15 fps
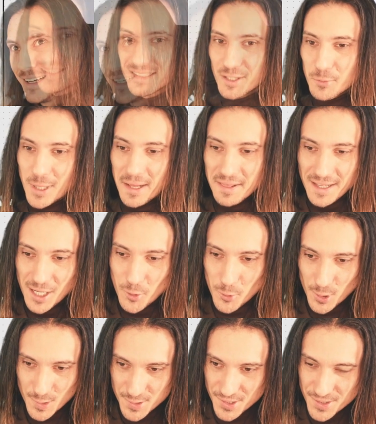that we can now
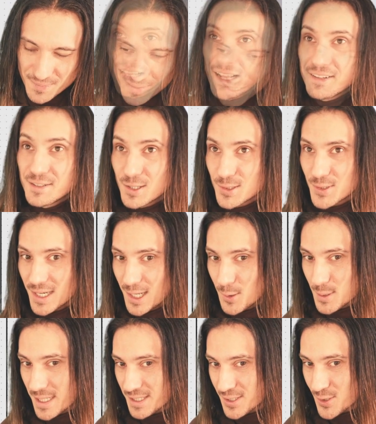use. And it also allows
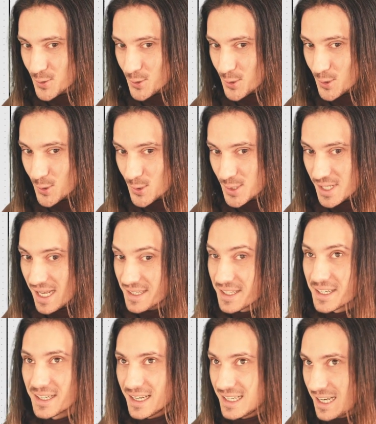us to use
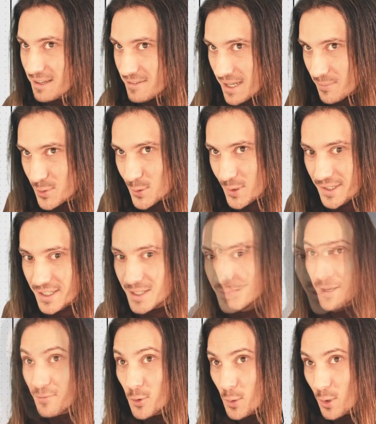other LLVM tooling.
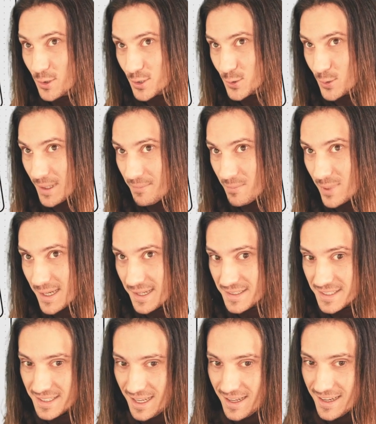If we want to embed
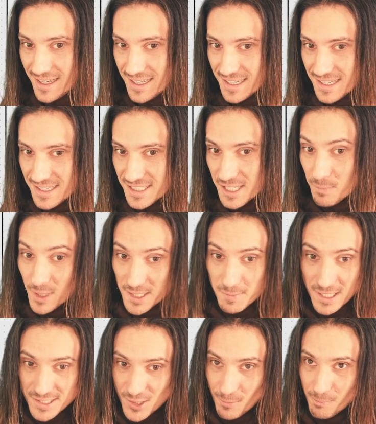a C++
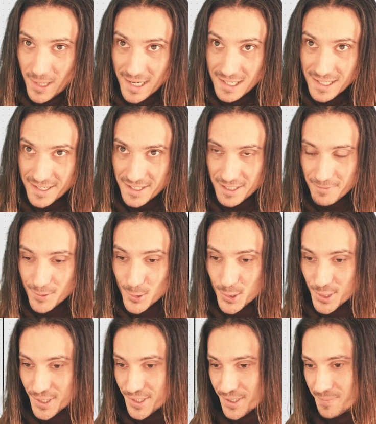compiler in the
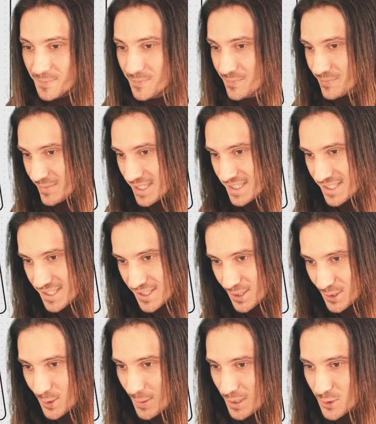future, it's not
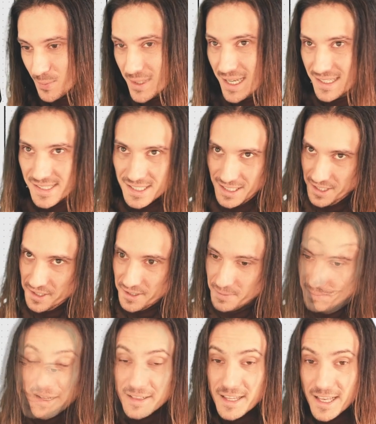going to be as hard.
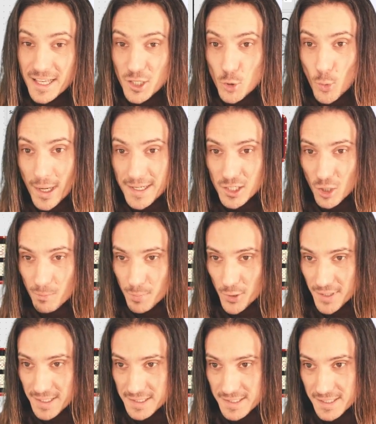The UI
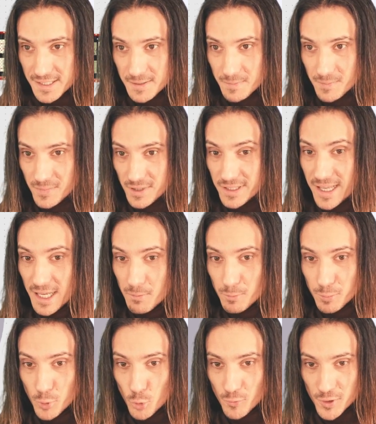components, they
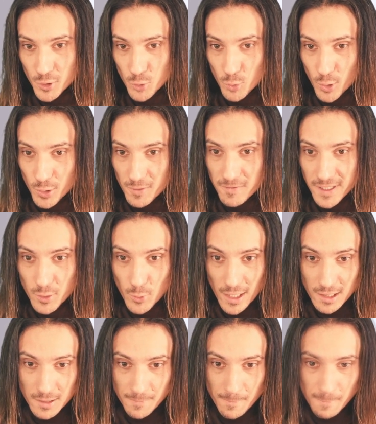proved to work very
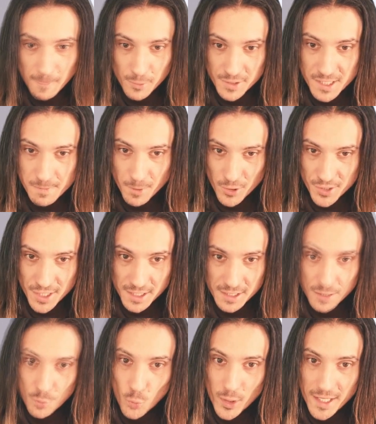well for this
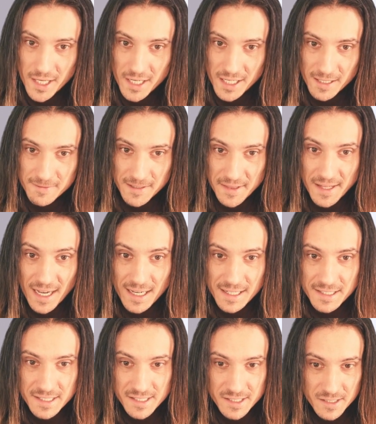project. We have a
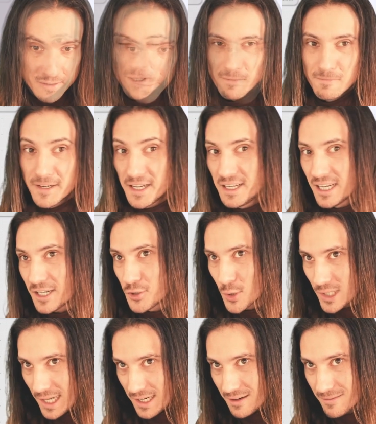nice, very
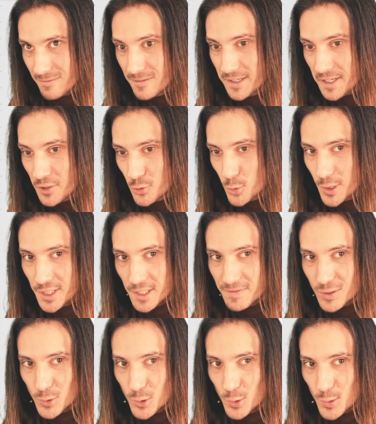natural, very intuitive
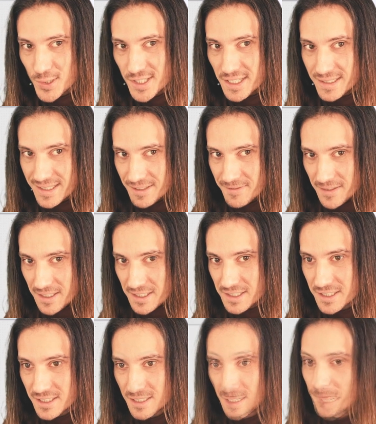to use
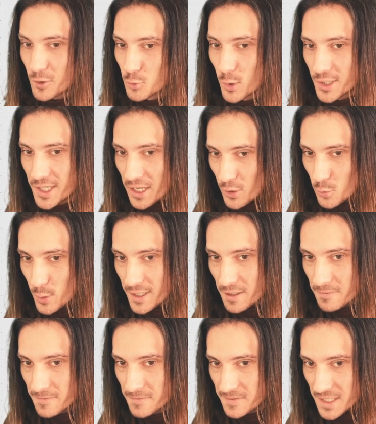interface for working
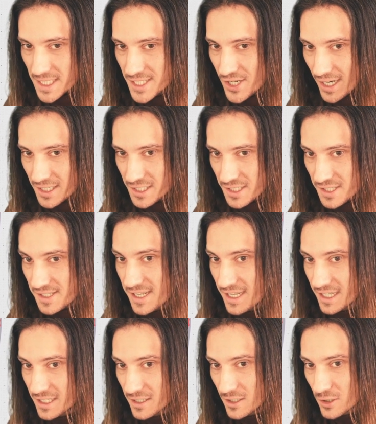with instructions. They
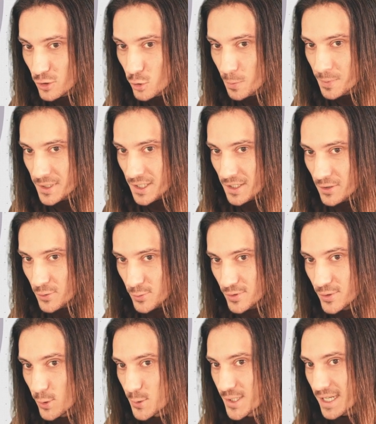are grouped in
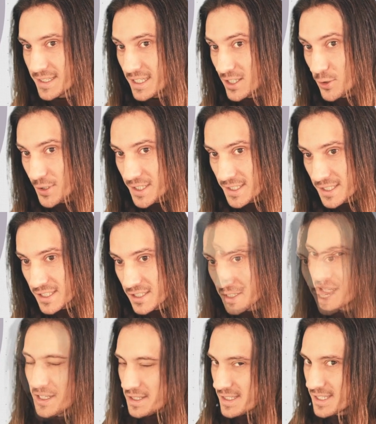those categories.
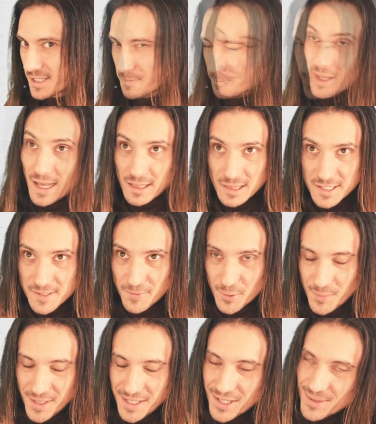It's, at least for
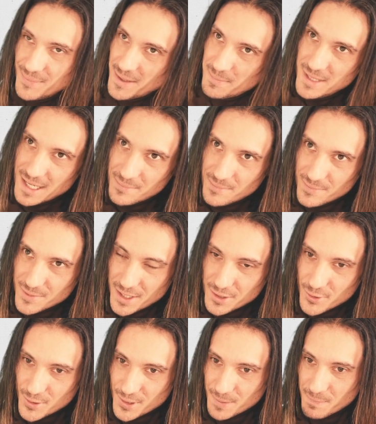me, maybe I'm the
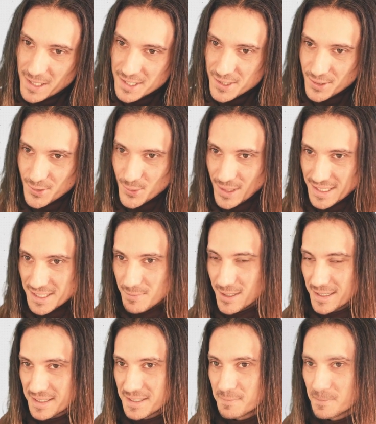wrong person to ask, but